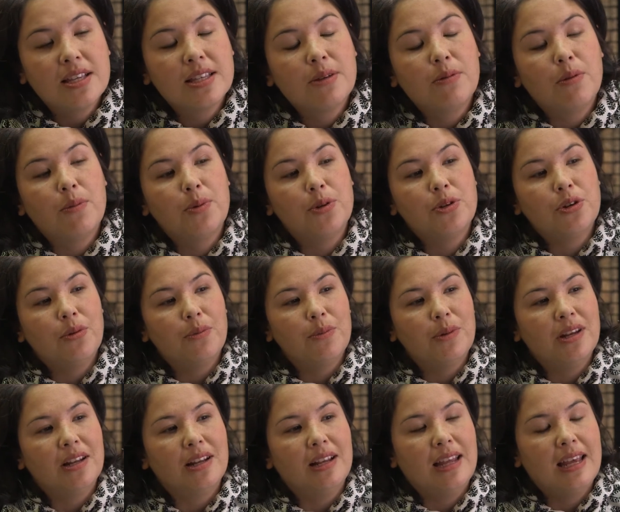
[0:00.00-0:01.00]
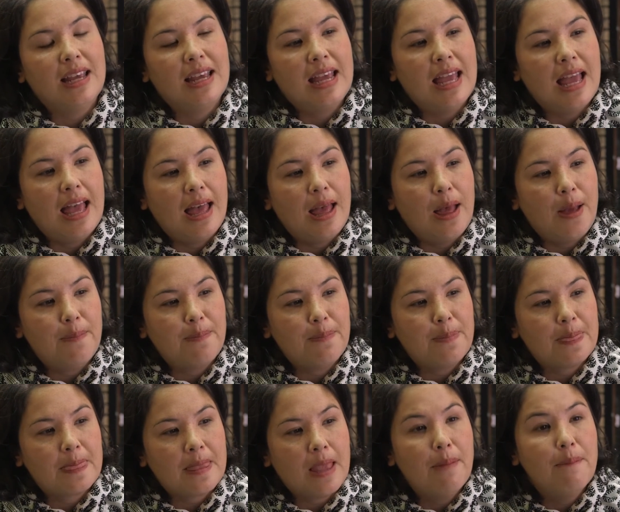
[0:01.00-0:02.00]
They were predominantly
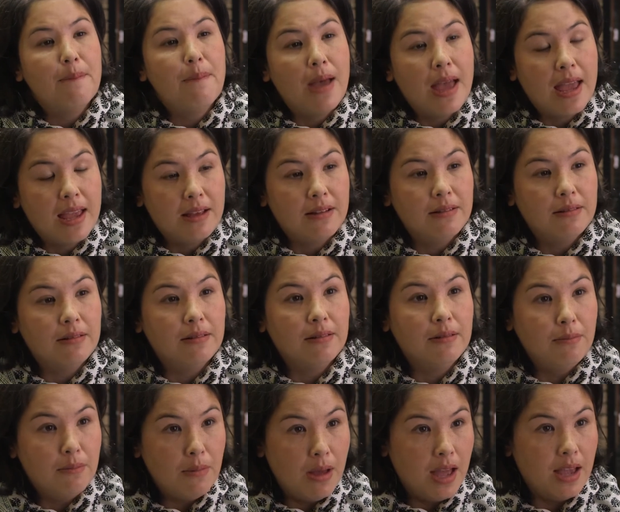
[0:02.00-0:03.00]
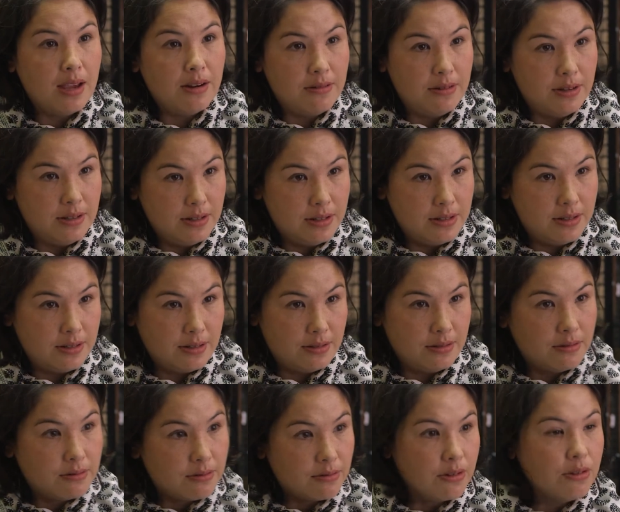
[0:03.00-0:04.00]
a male migrant
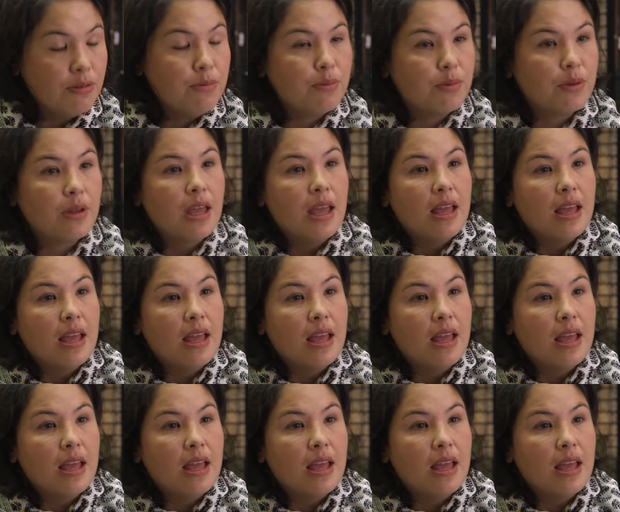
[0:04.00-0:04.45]
group.